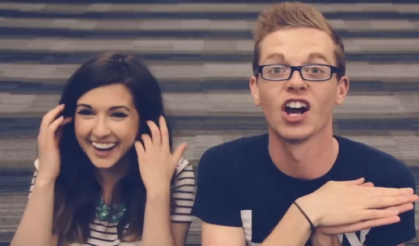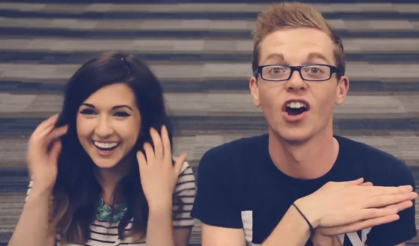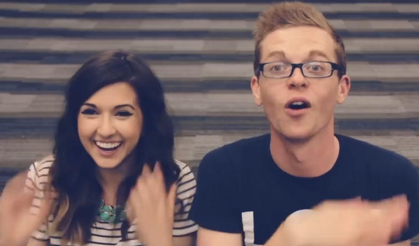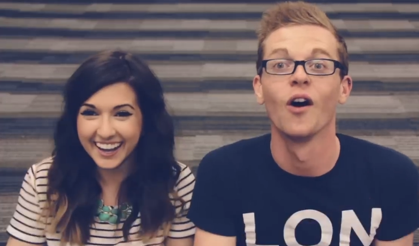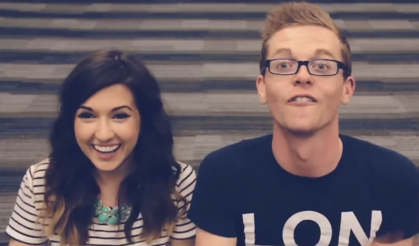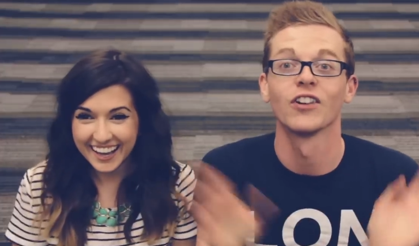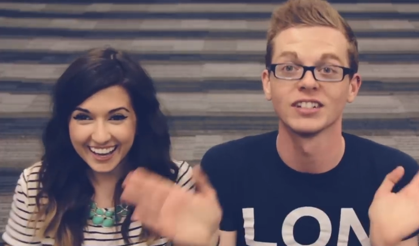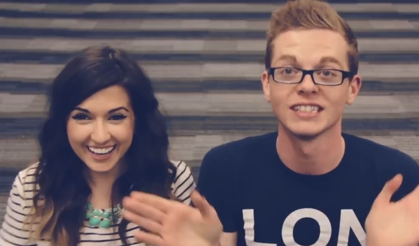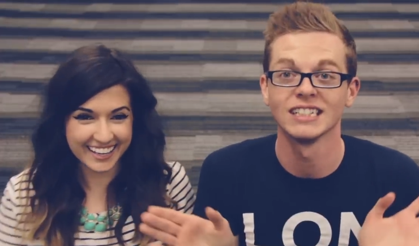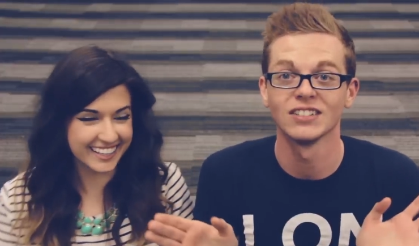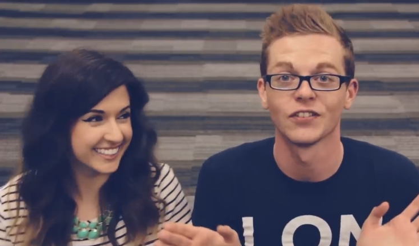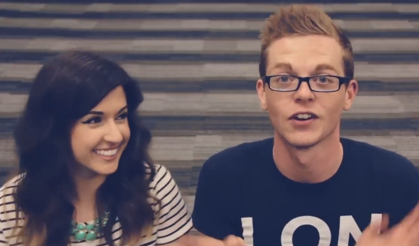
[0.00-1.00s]
Speaker 1: So,
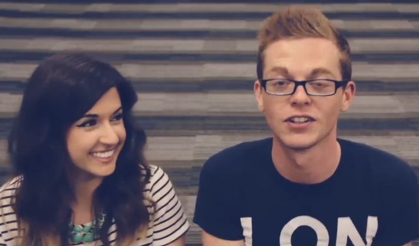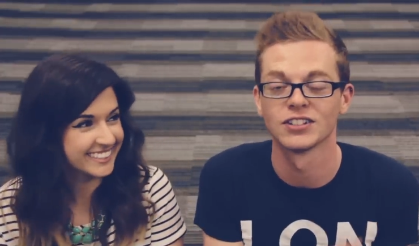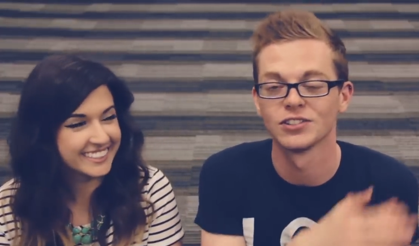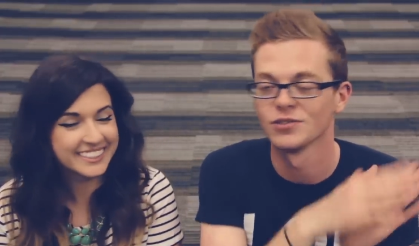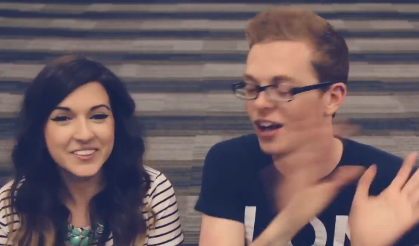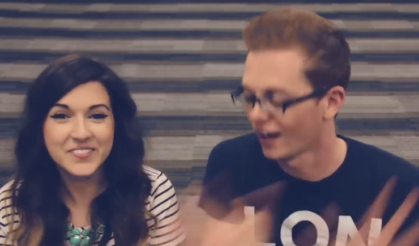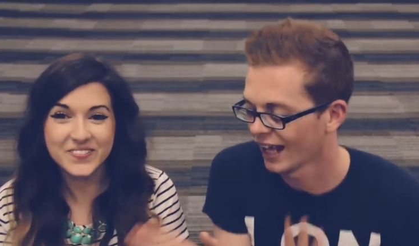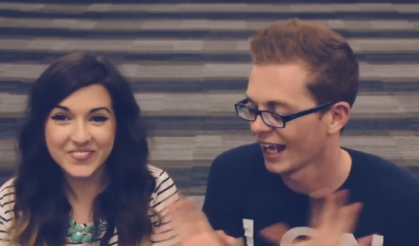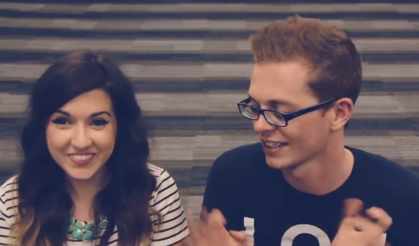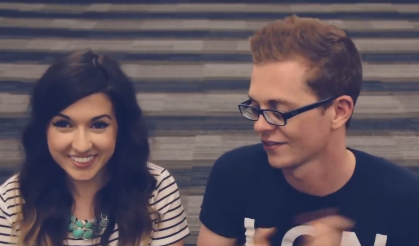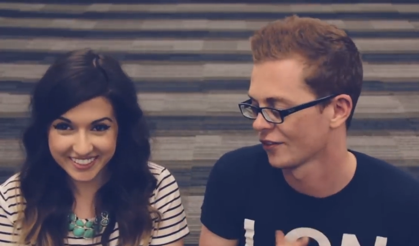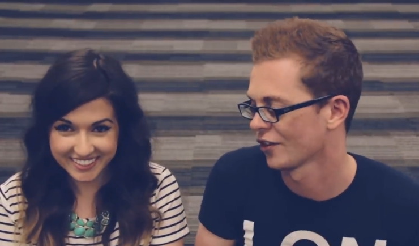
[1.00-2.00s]
first things first, do
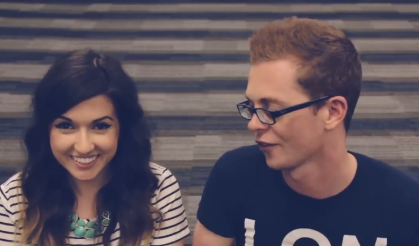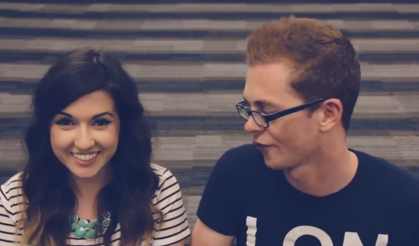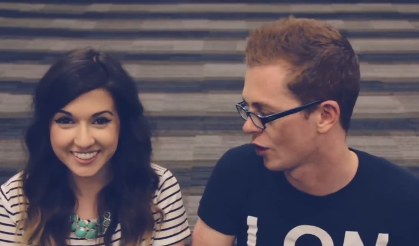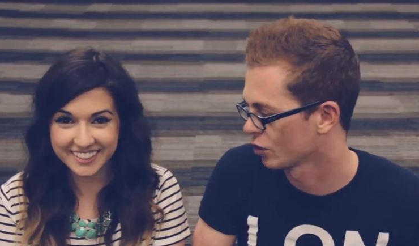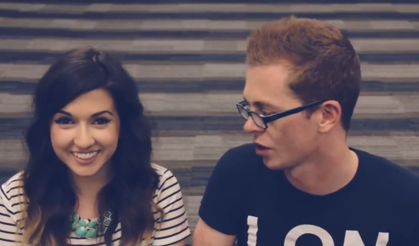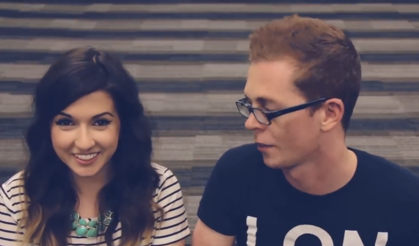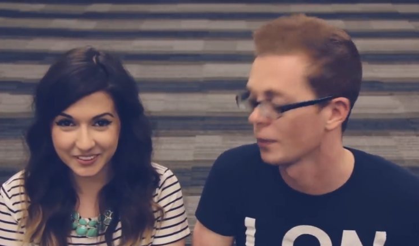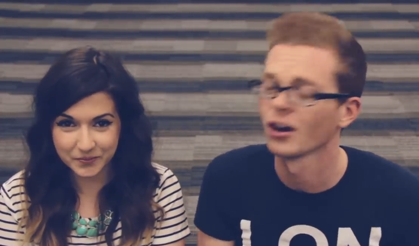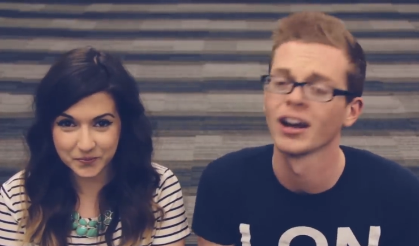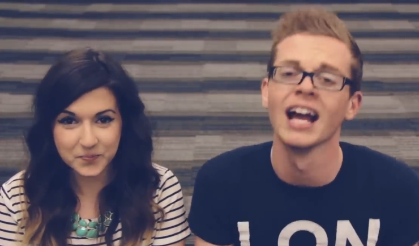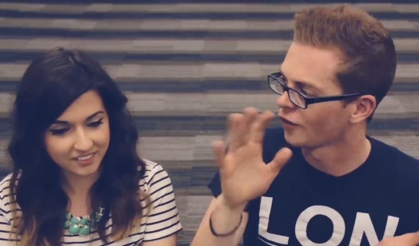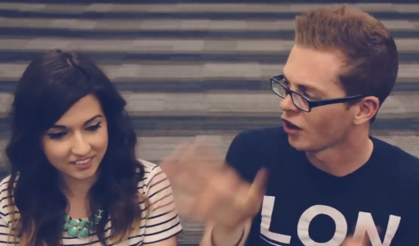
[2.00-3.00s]
not ask for their phone
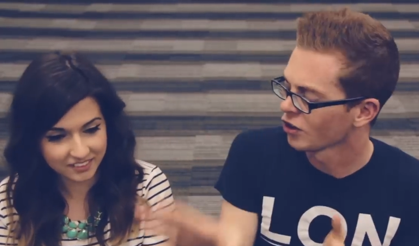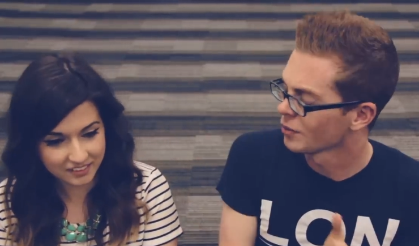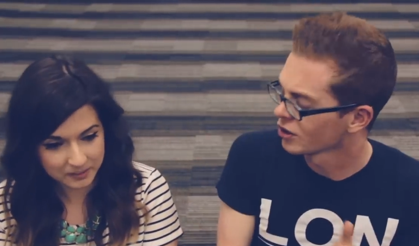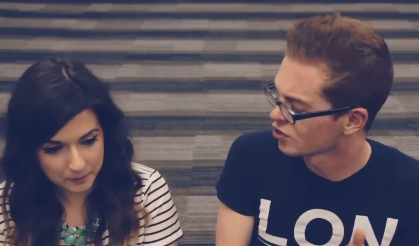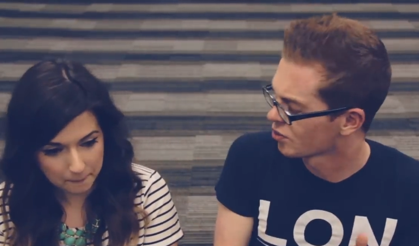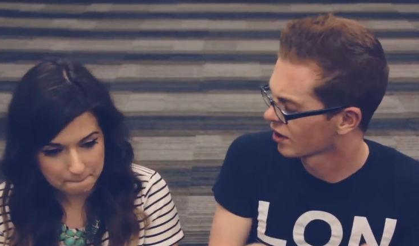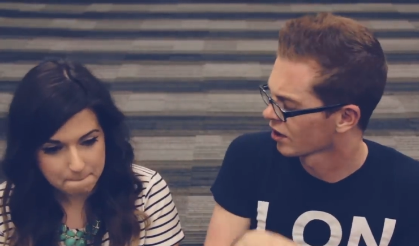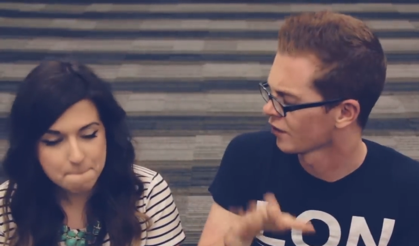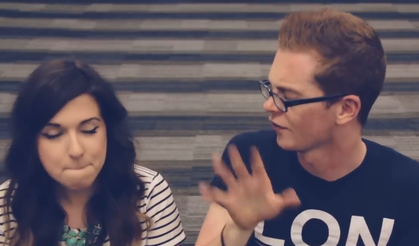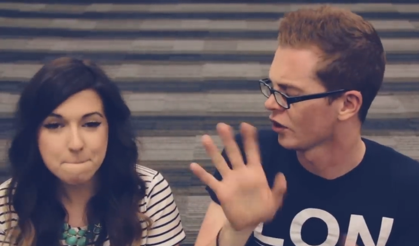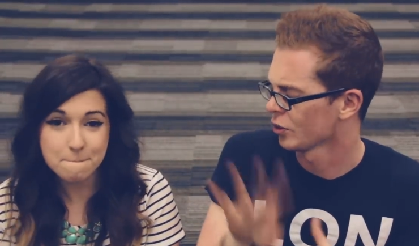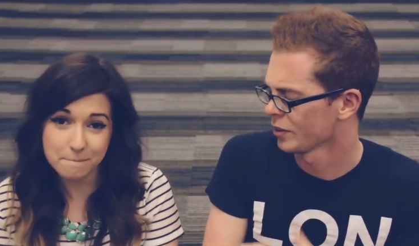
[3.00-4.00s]
number. Follow them on
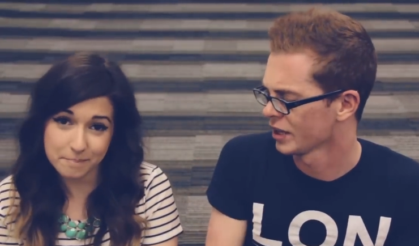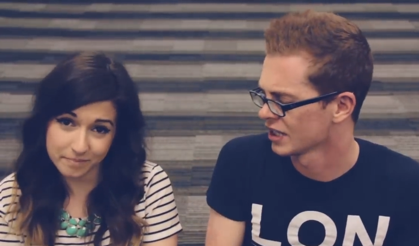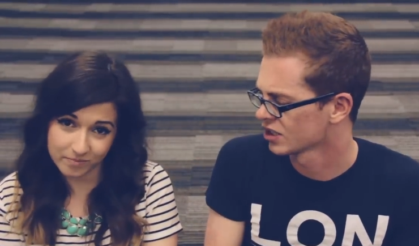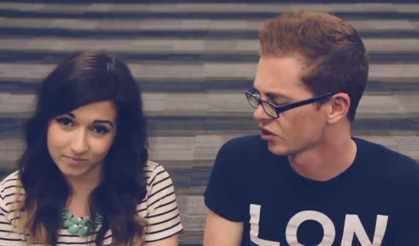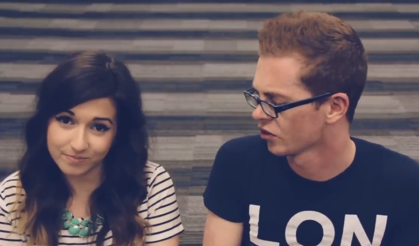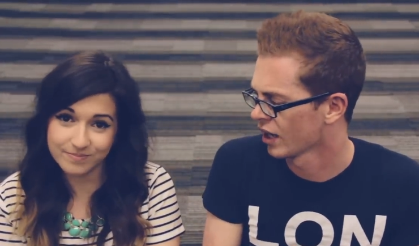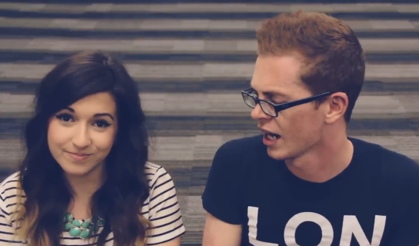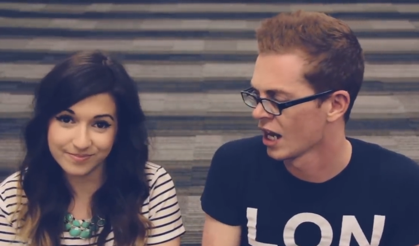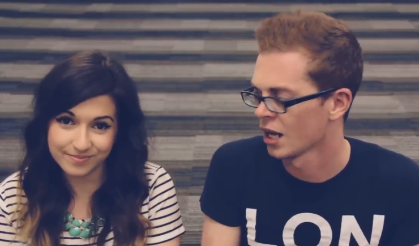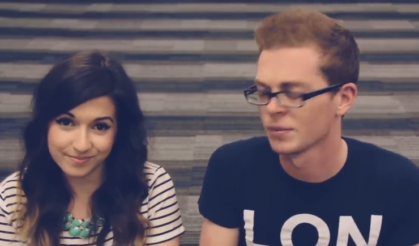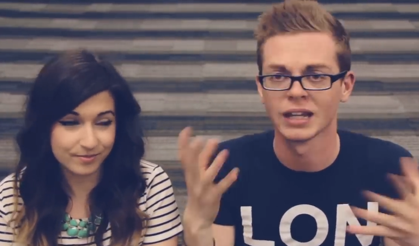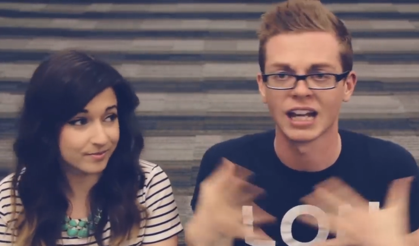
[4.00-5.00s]
Twitter, follow them on
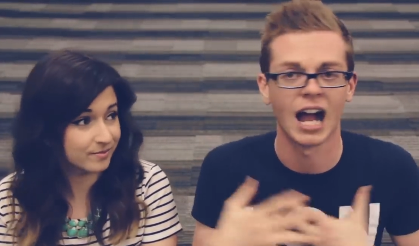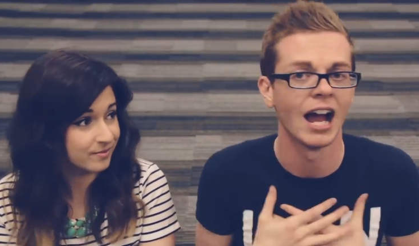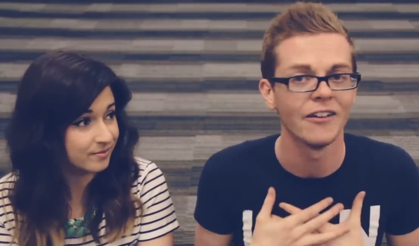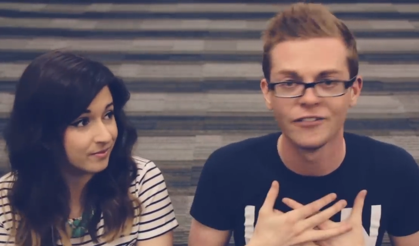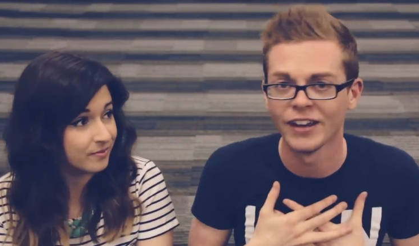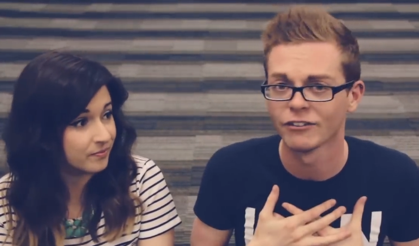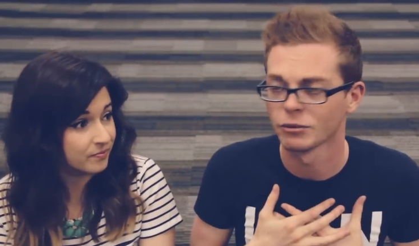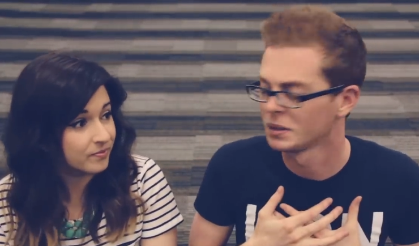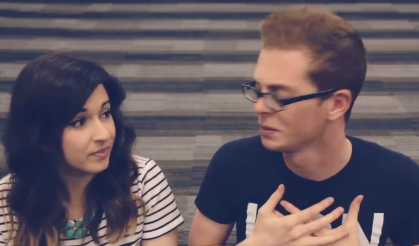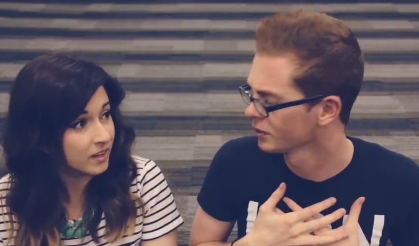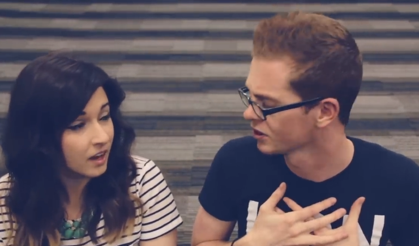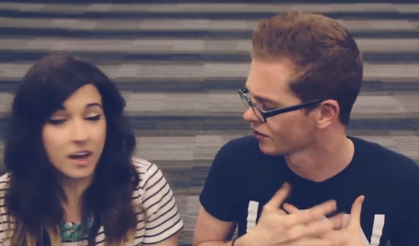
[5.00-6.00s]
Instagram. Like, I
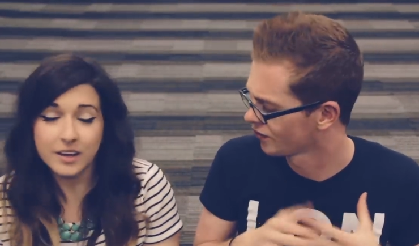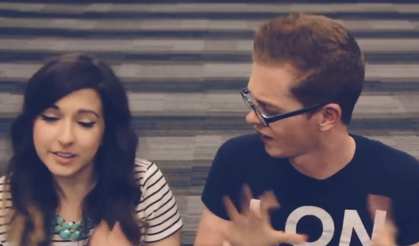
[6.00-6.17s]
favorite people's